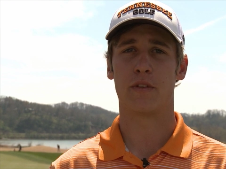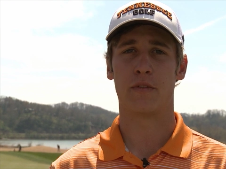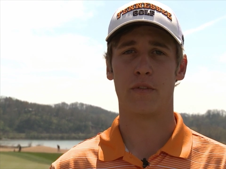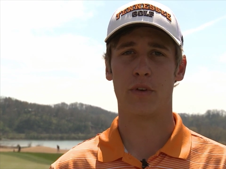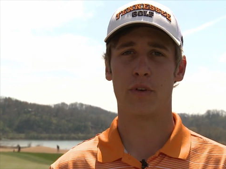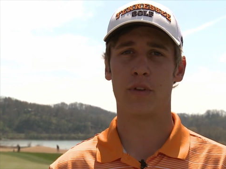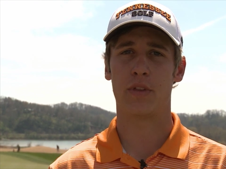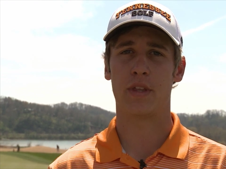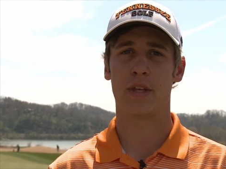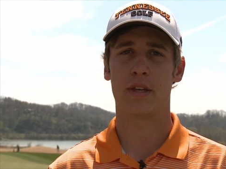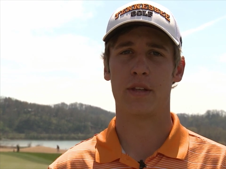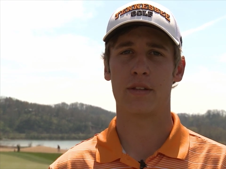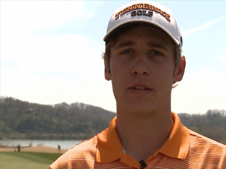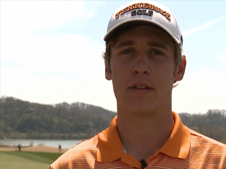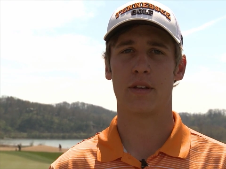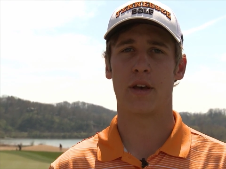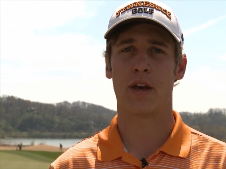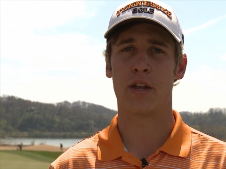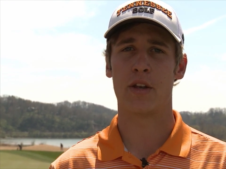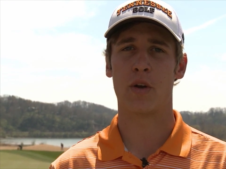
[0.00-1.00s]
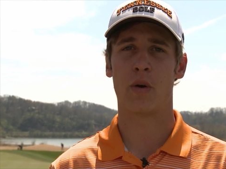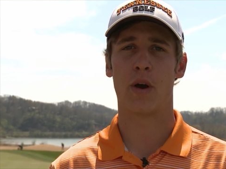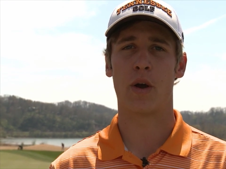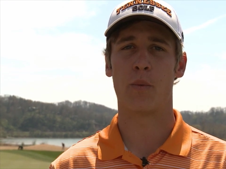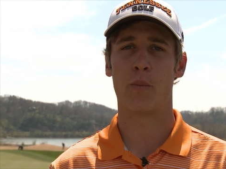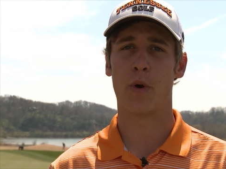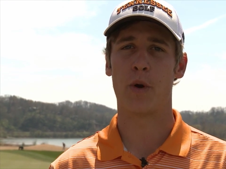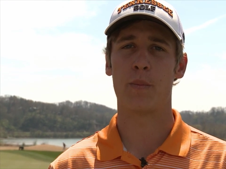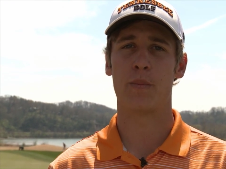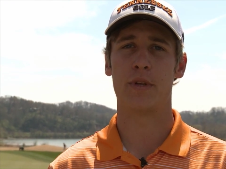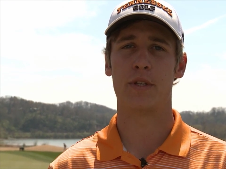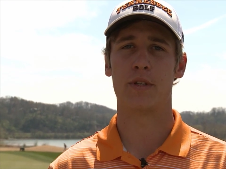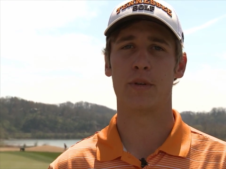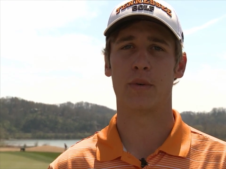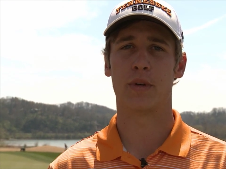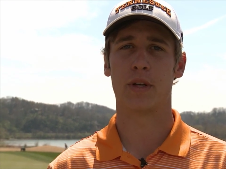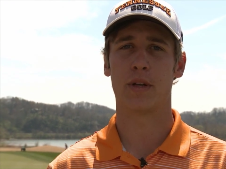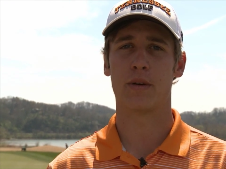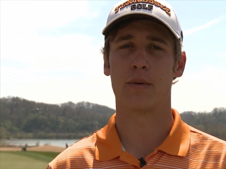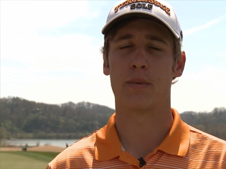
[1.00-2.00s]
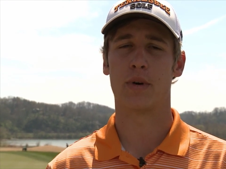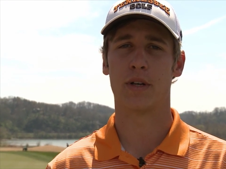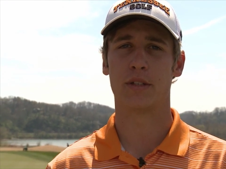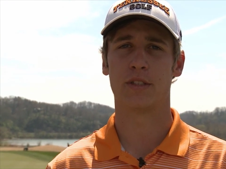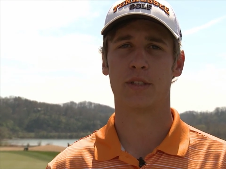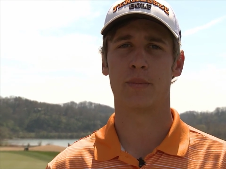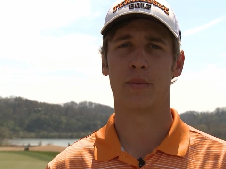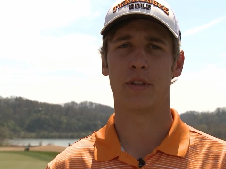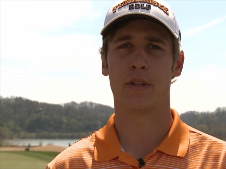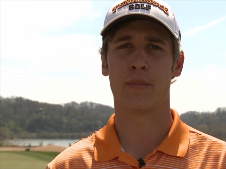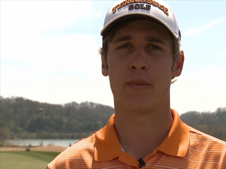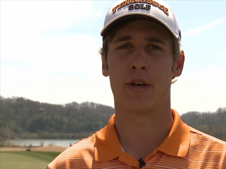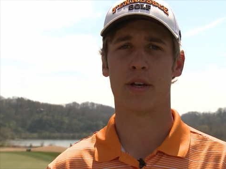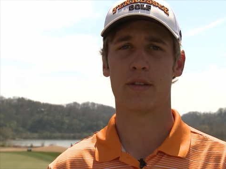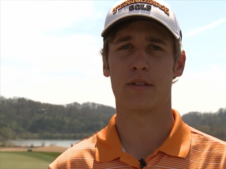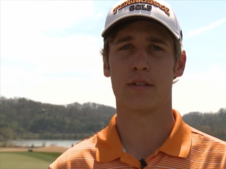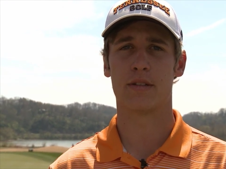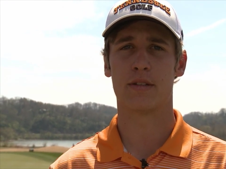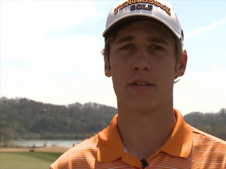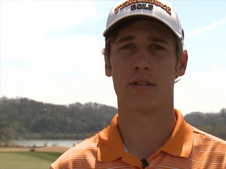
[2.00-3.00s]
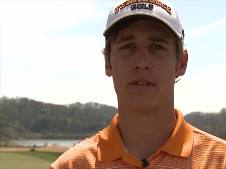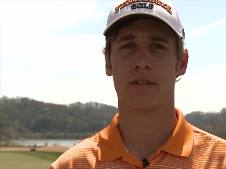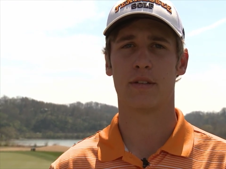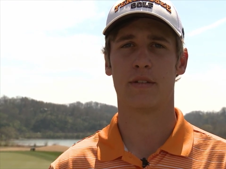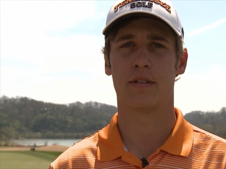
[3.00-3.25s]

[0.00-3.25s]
a few things I know I won't be doing whilst I'm at the Masters.